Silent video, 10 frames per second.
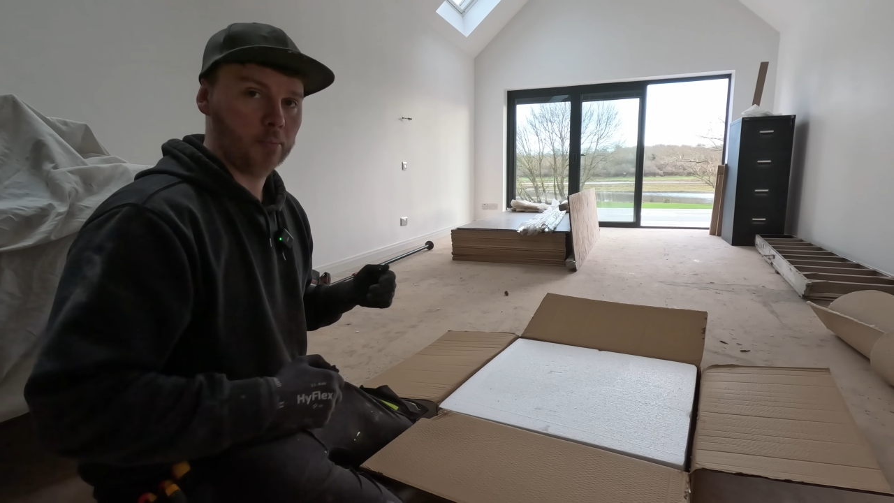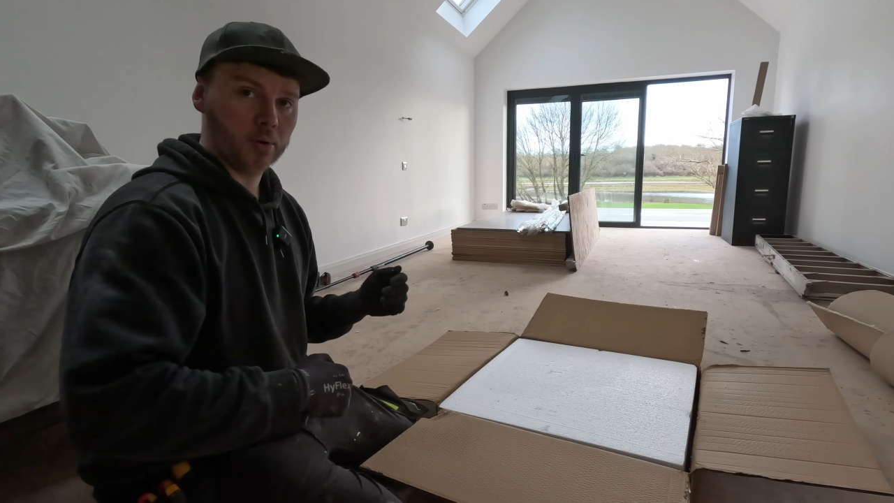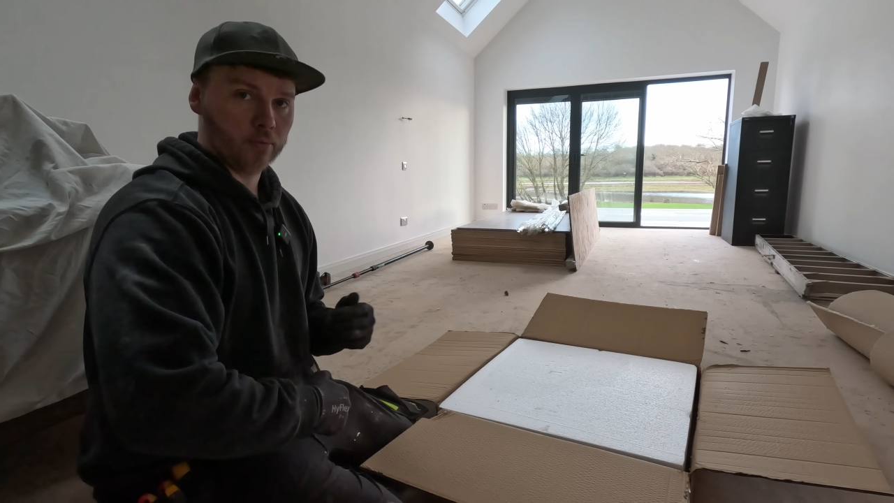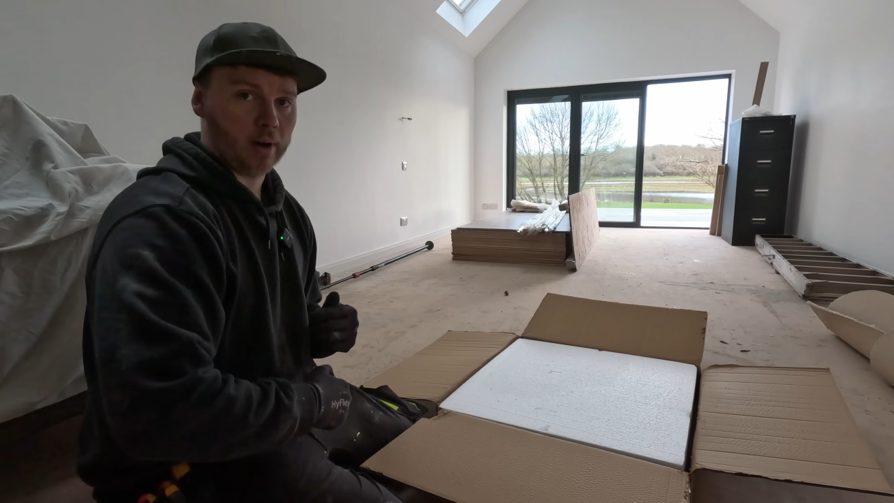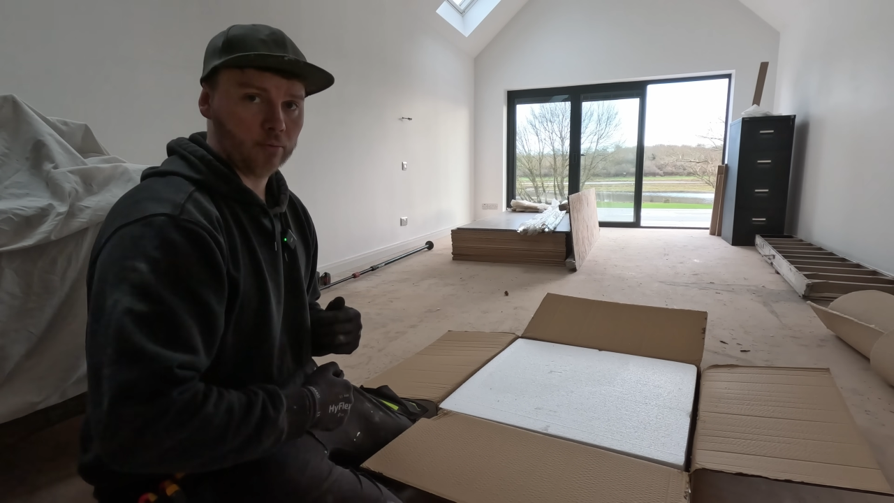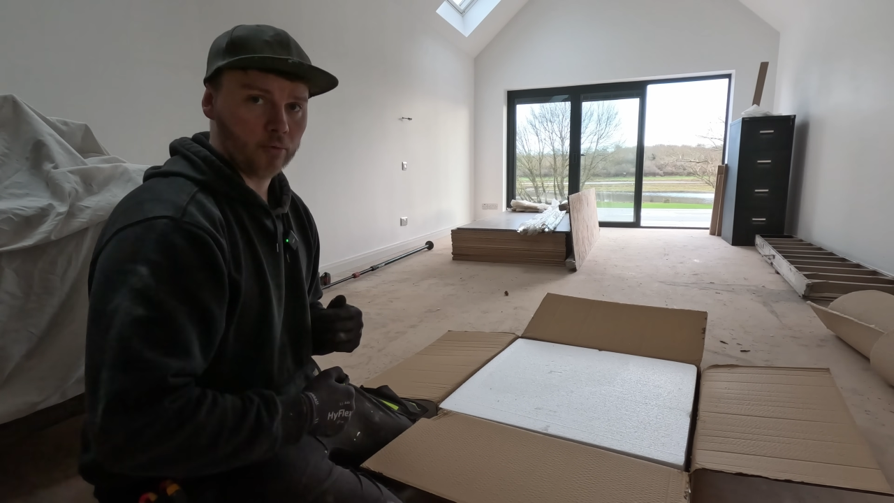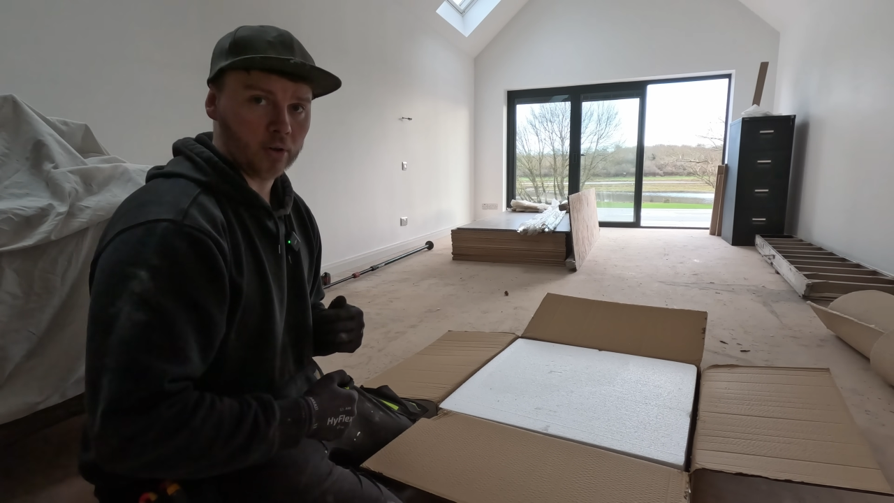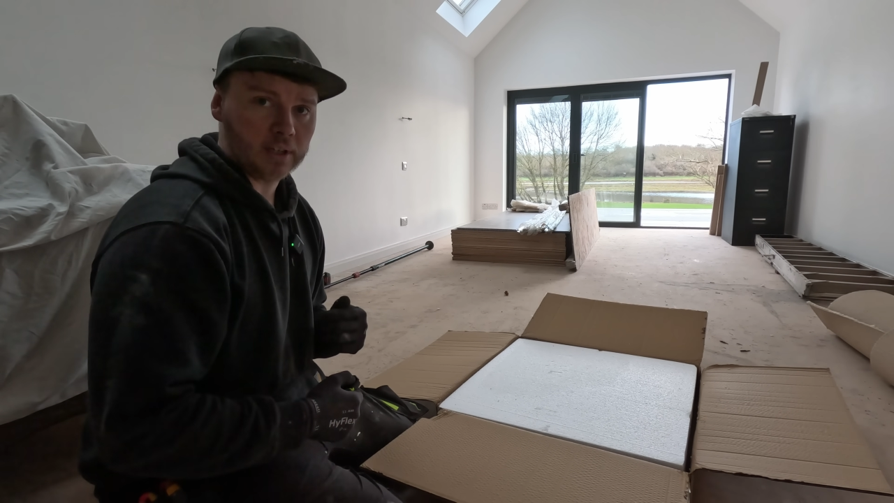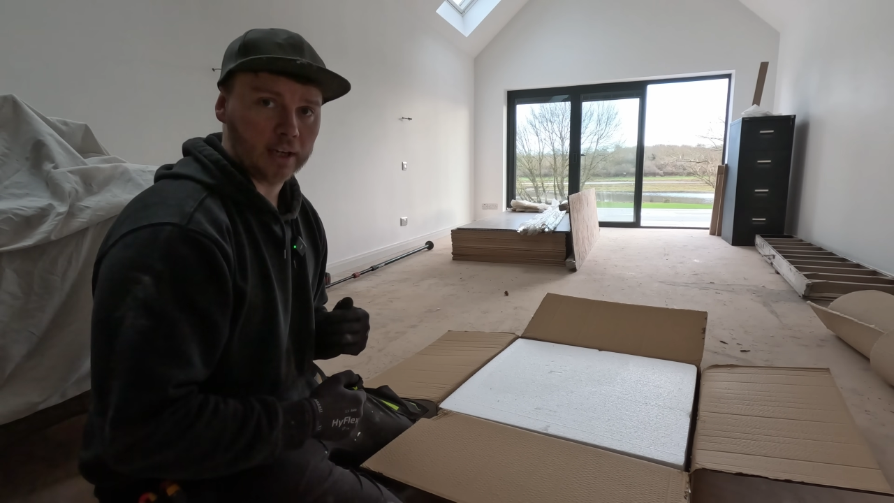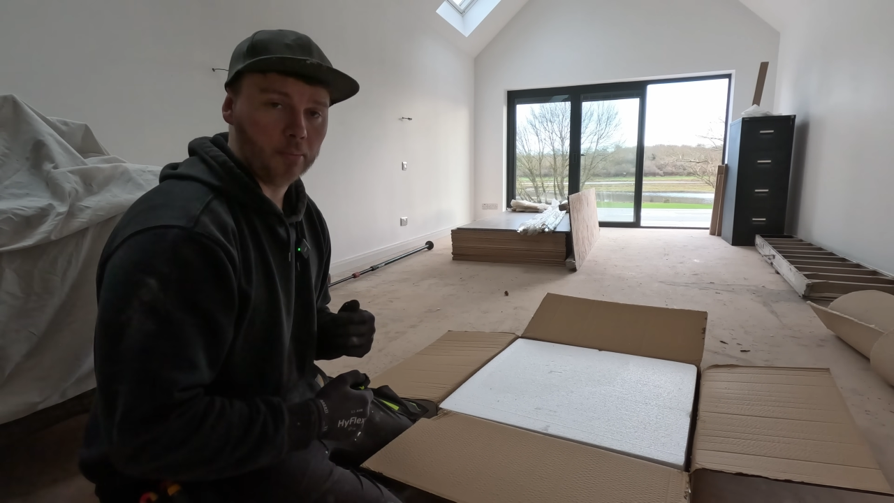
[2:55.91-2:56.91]
put the
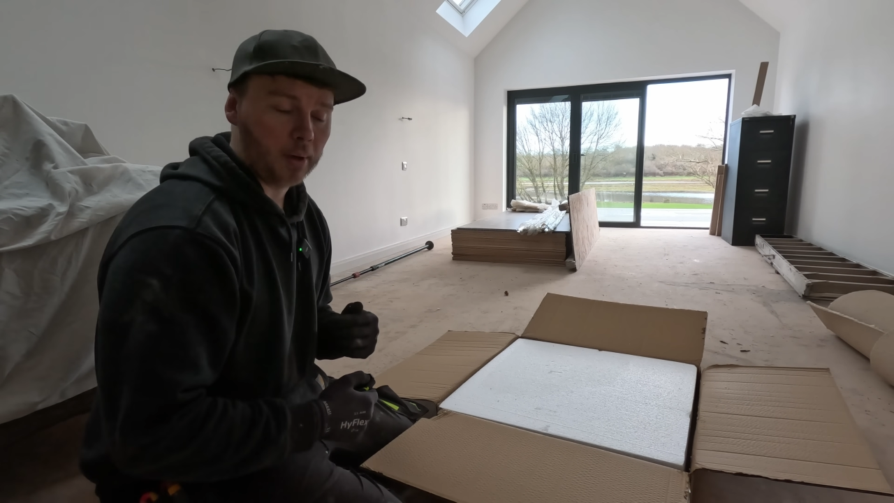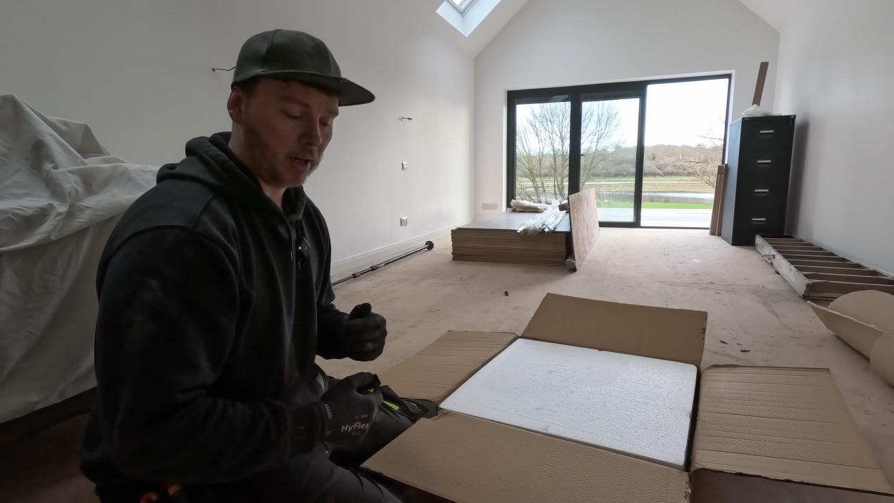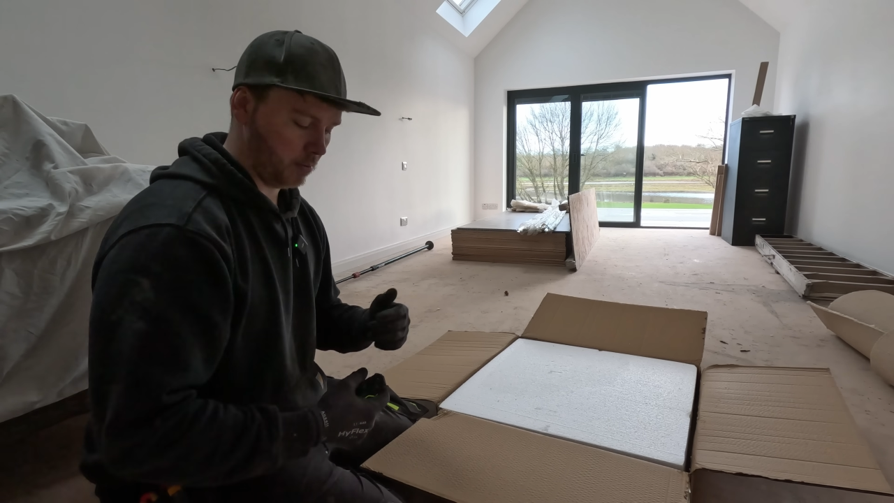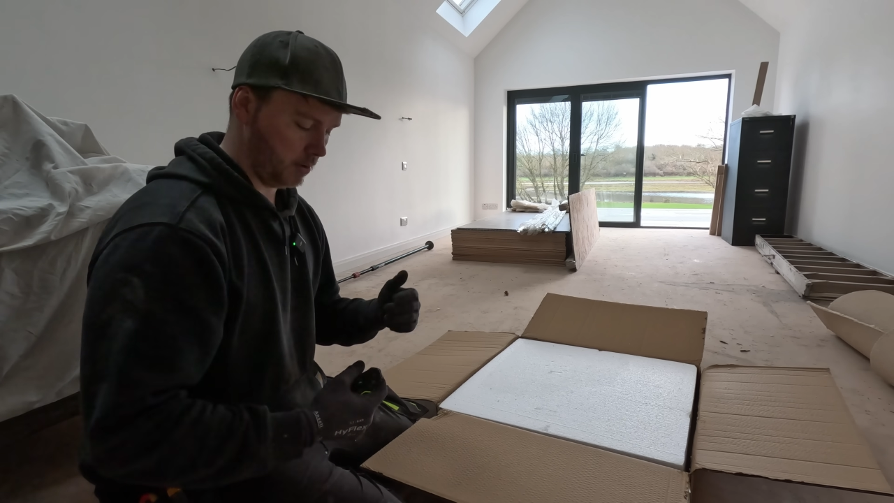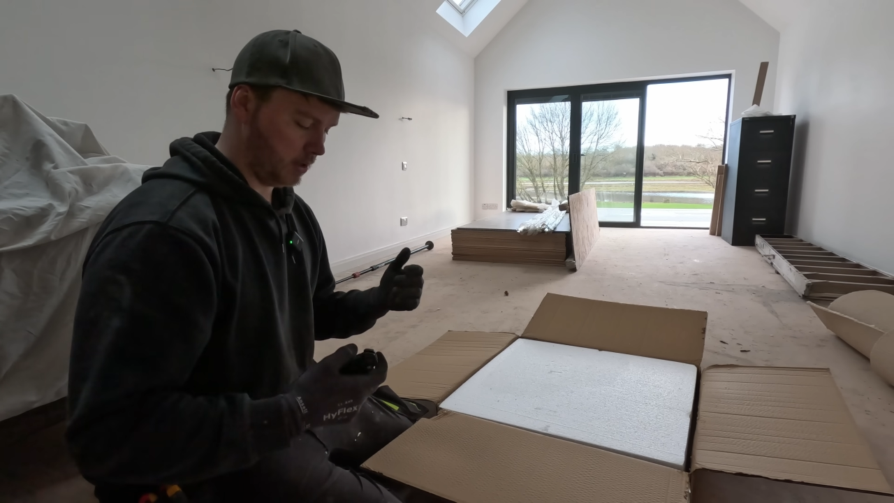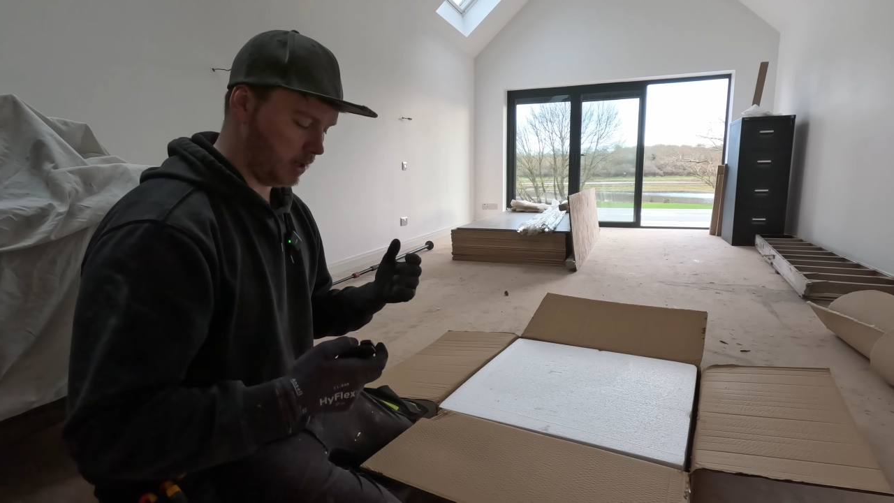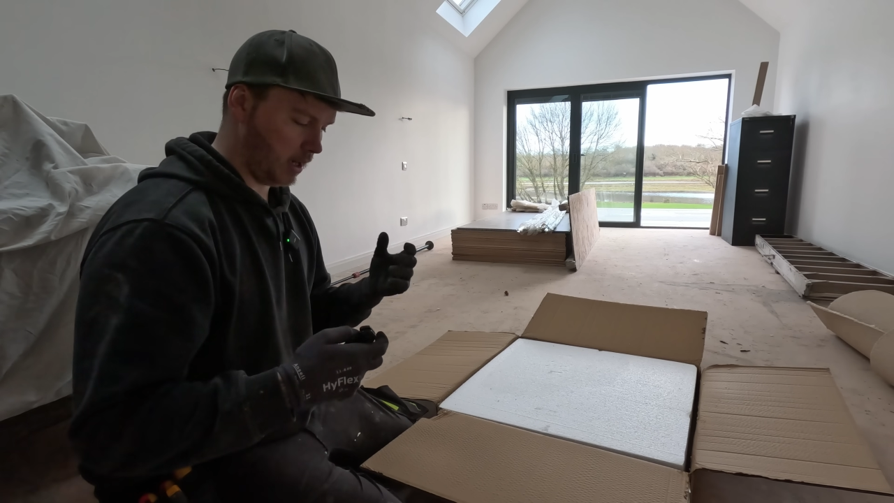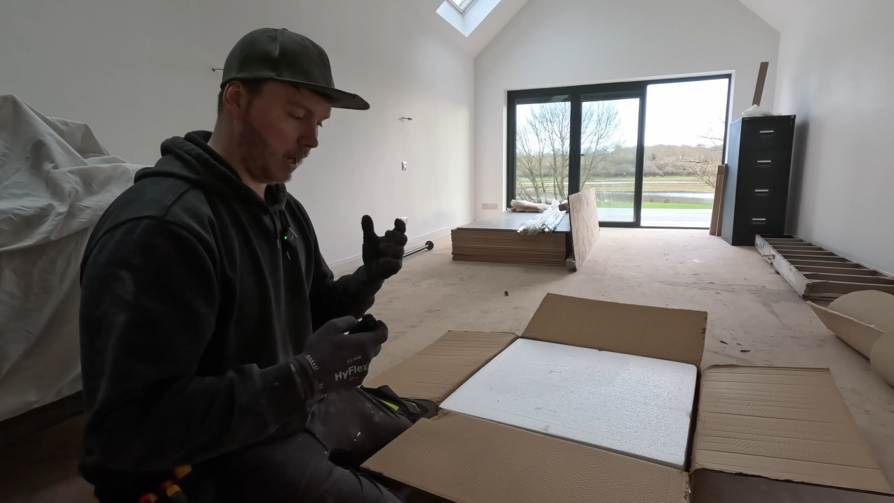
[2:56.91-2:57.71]
rucksack on backwards,